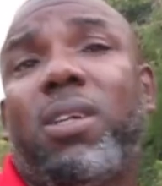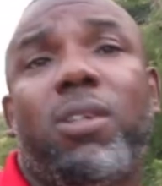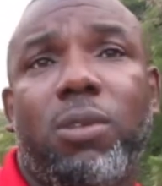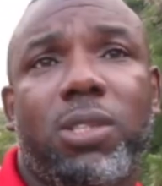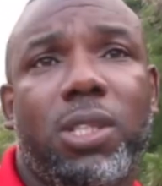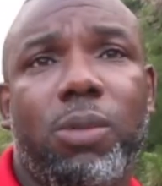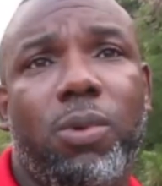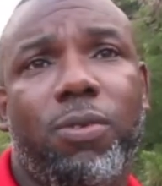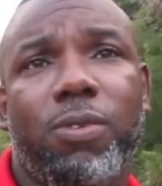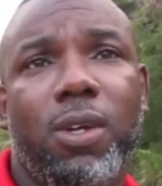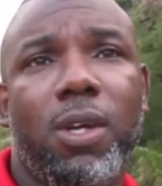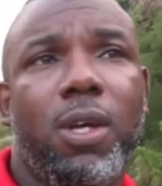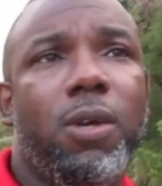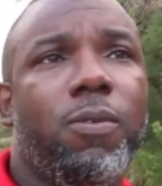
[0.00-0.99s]
closely with,
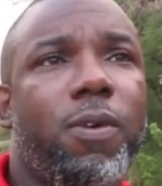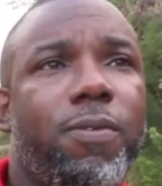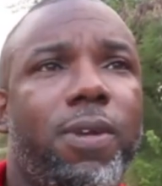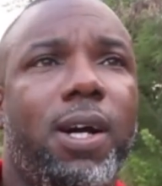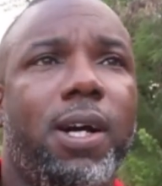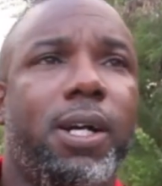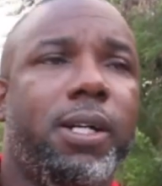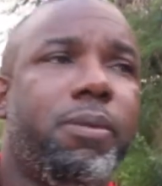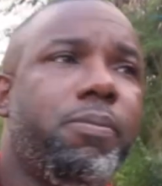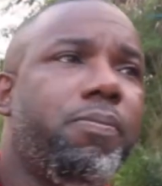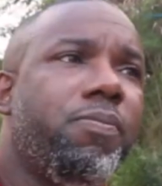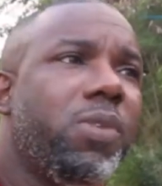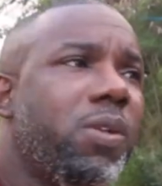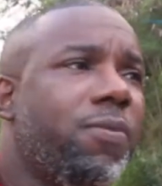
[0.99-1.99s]
with,
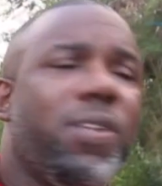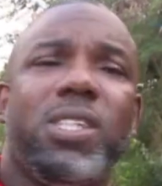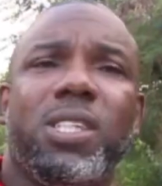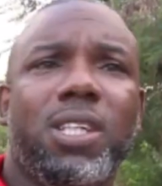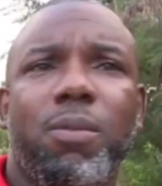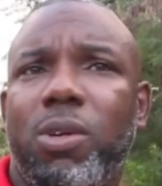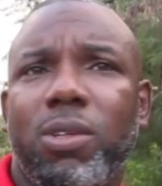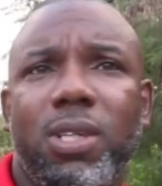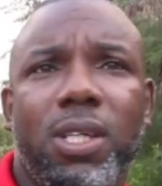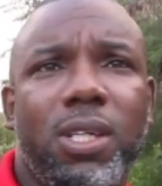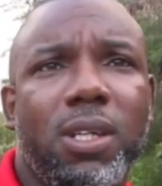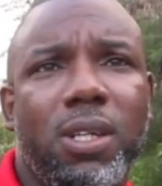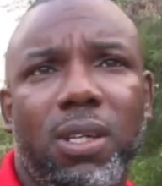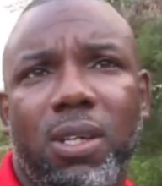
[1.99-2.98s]
um, with this community,
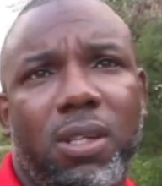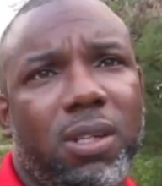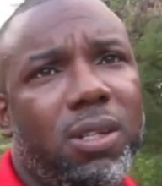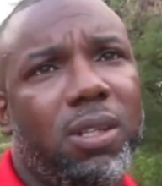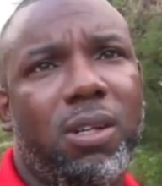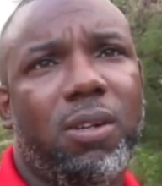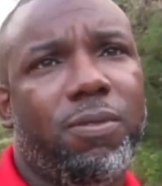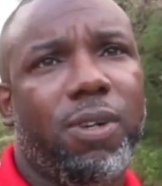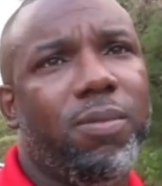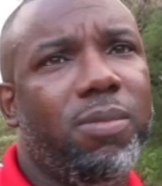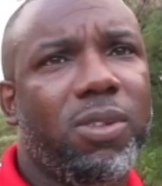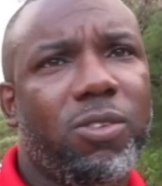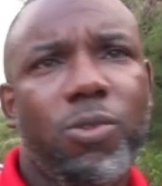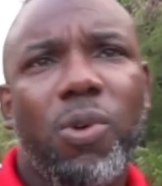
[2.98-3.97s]
you know,
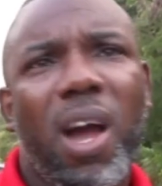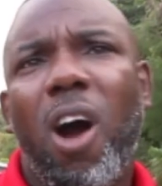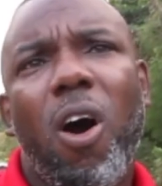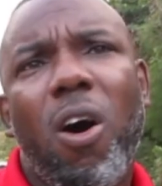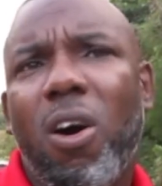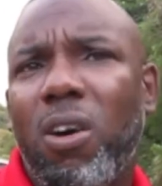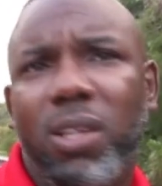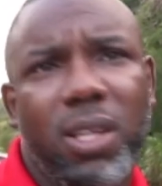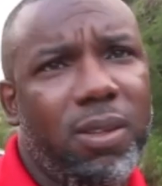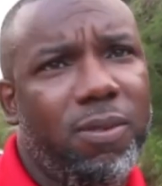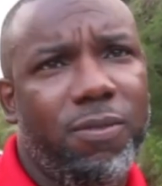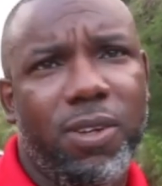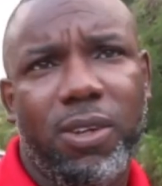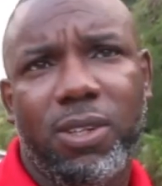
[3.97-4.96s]
from through all the
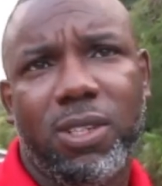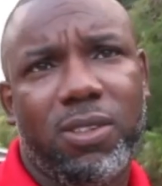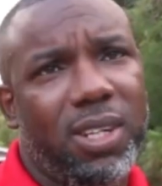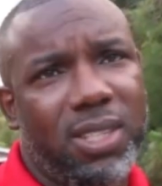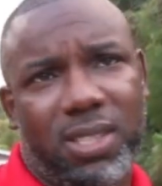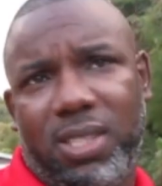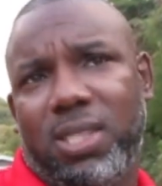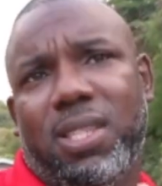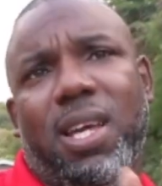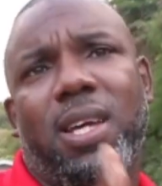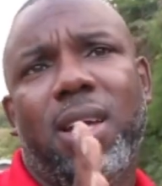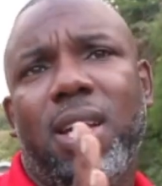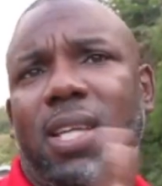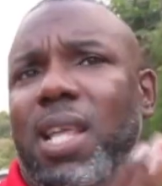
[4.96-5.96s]
various crises that,
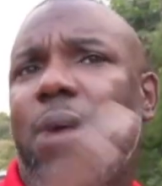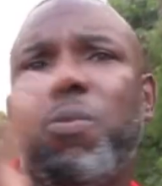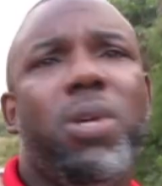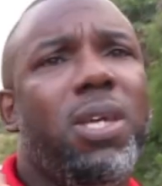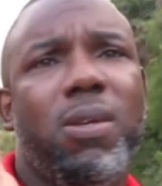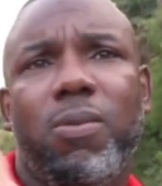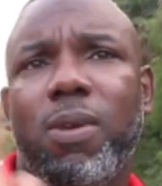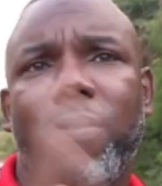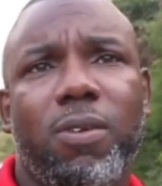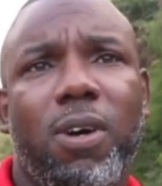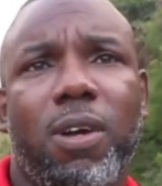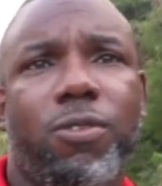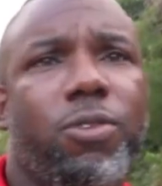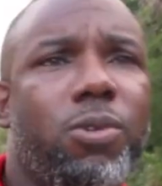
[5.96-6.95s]
that we, we have
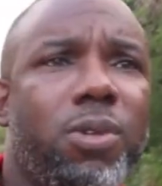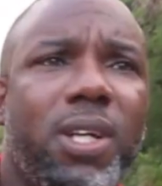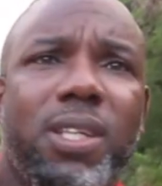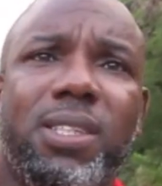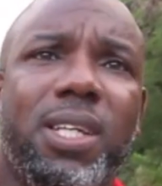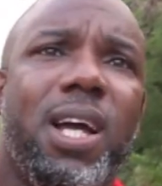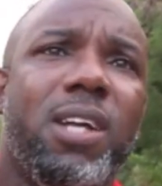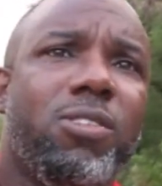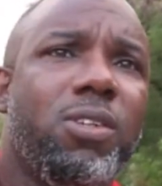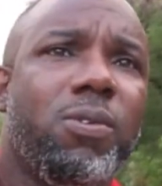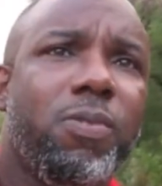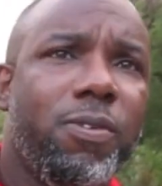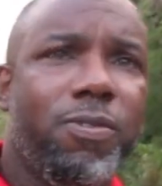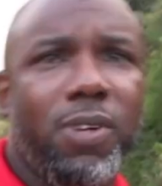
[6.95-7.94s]
gone through in St. Andrew
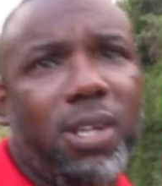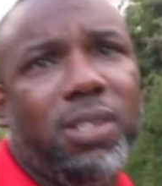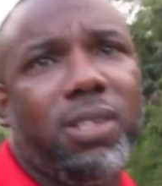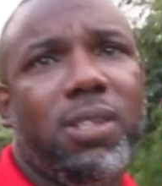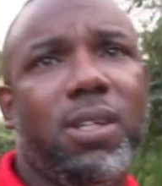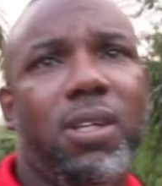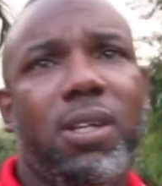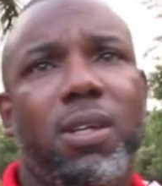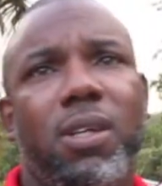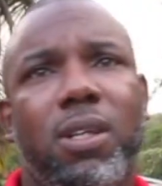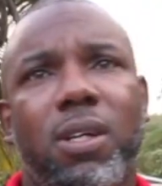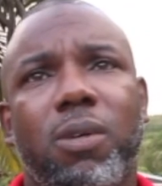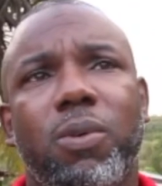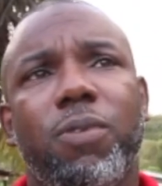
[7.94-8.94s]
and we face, you
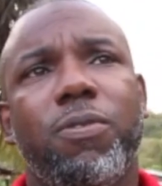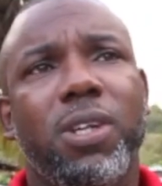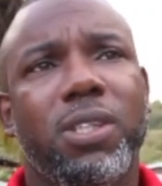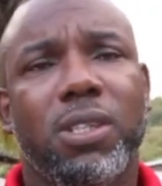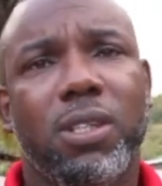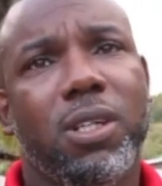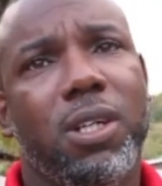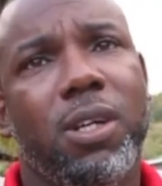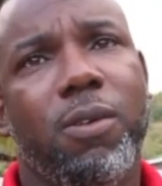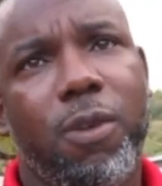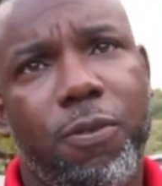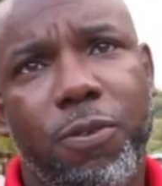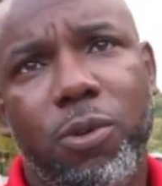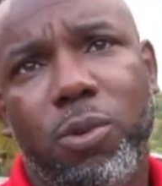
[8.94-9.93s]
know, we face a,
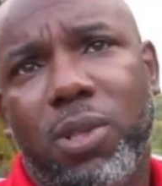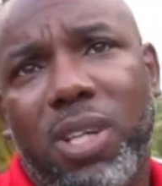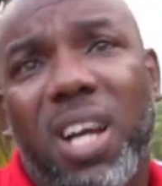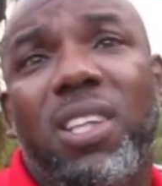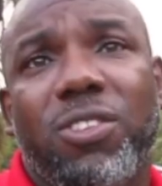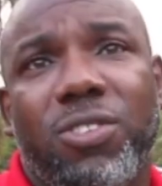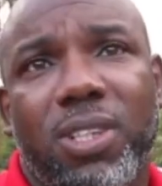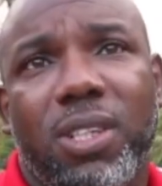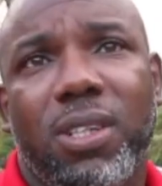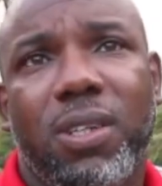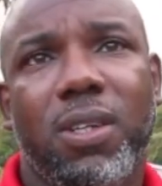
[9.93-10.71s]
a few the country,